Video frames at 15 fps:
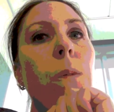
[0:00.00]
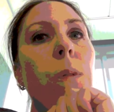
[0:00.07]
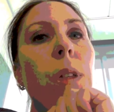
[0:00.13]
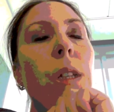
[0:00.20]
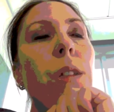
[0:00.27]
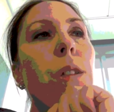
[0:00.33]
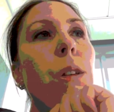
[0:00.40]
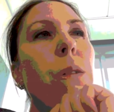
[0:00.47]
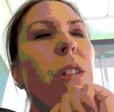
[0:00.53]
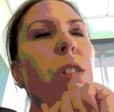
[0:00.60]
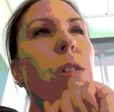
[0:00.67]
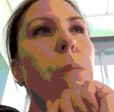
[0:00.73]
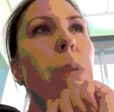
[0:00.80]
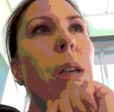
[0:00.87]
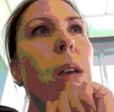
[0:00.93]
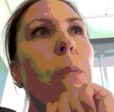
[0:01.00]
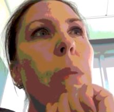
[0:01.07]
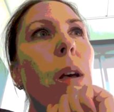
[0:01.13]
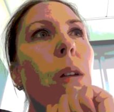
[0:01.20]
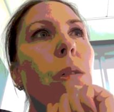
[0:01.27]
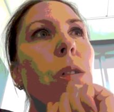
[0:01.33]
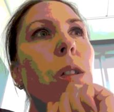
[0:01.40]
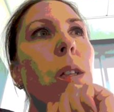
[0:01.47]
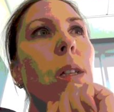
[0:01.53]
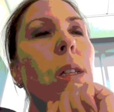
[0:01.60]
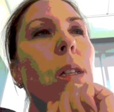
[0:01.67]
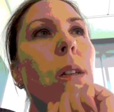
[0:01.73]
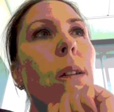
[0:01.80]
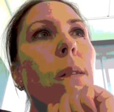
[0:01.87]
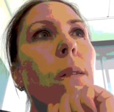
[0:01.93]
is going to be about
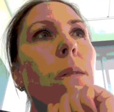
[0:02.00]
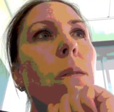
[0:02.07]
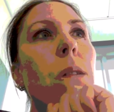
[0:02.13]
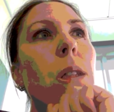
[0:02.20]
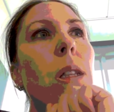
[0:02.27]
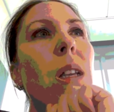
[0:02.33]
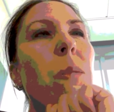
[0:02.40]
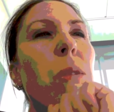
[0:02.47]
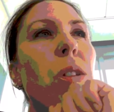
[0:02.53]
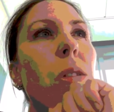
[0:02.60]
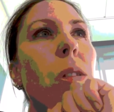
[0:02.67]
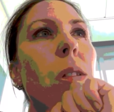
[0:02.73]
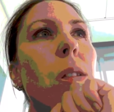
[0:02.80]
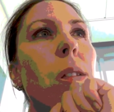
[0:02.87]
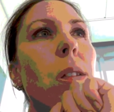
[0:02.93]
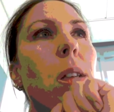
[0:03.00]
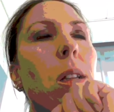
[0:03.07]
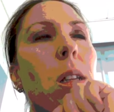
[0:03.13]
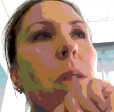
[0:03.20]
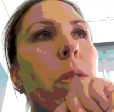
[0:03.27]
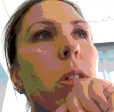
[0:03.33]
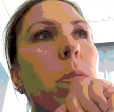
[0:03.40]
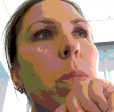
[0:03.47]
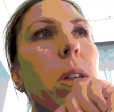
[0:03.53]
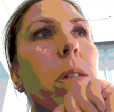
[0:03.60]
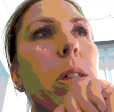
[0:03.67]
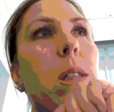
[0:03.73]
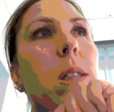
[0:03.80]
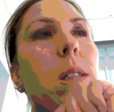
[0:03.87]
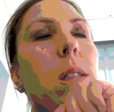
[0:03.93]
demons and evil
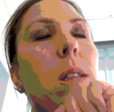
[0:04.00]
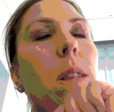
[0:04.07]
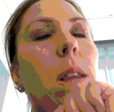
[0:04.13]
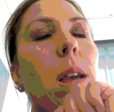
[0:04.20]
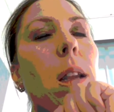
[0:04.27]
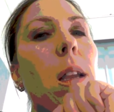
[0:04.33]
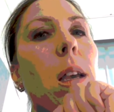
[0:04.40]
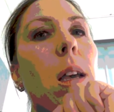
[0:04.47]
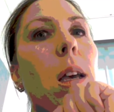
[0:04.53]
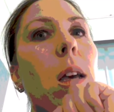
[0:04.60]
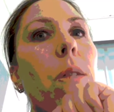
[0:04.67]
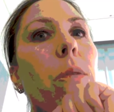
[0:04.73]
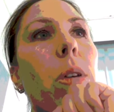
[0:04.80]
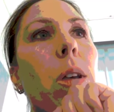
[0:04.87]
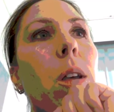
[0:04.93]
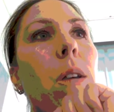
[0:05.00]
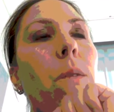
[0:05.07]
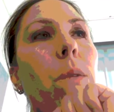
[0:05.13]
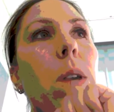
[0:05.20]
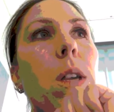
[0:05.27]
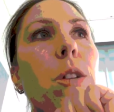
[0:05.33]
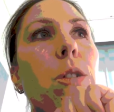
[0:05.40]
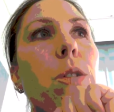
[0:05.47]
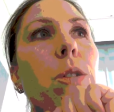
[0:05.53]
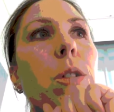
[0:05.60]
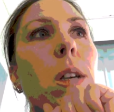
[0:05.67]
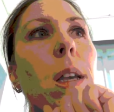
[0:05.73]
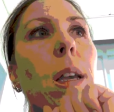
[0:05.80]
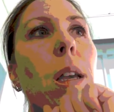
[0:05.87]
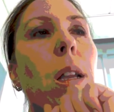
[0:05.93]
spirits that have featured
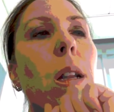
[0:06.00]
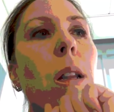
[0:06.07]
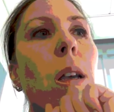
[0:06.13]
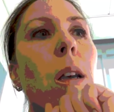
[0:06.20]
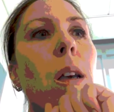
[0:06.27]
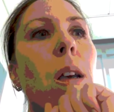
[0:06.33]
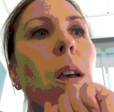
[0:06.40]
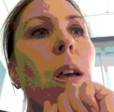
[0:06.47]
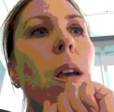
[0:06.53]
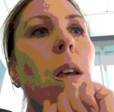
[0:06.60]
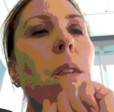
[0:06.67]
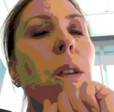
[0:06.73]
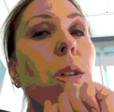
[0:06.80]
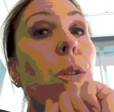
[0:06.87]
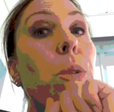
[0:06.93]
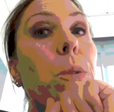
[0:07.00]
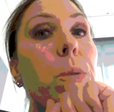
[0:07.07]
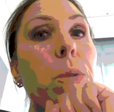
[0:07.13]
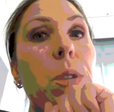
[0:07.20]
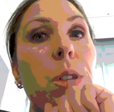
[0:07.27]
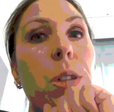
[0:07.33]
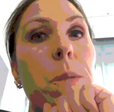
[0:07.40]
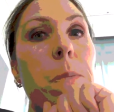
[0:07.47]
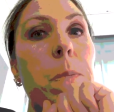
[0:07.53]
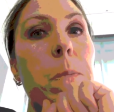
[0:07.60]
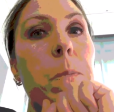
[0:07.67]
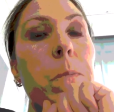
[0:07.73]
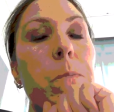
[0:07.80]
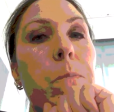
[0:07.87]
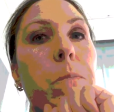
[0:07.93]
in the news.
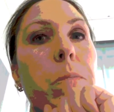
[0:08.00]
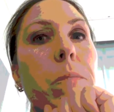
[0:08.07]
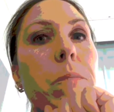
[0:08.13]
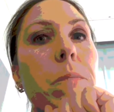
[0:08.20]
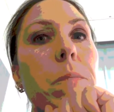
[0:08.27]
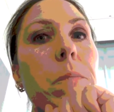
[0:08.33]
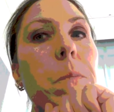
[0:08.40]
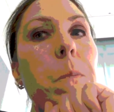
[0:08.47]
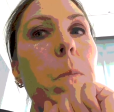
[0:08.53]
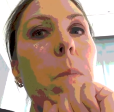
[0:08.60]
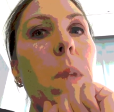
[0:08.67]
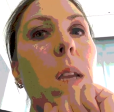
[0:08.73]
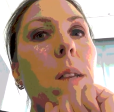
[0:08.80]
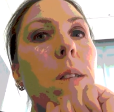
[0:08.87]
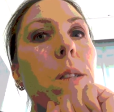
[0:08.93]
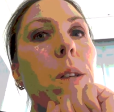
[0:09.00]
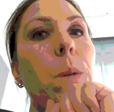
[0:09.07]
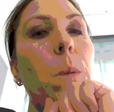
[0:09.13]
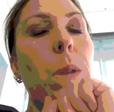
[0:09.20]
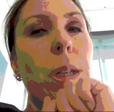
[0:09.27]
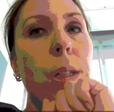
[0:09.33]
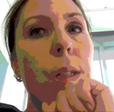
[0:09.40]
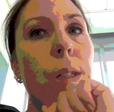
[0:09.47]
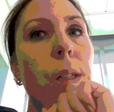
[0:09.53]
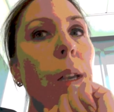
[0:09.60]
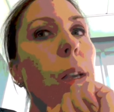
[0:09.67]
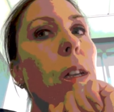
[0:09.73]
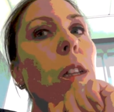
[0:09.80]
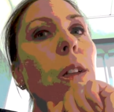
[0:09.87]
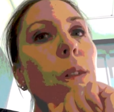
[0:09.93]
So let's
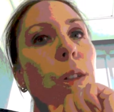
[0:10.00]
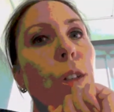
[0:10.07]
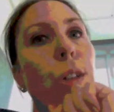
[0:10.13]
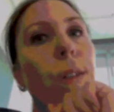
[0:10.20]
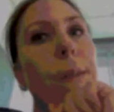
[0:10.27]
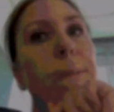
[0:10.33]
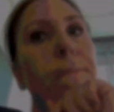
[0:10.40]
take a look.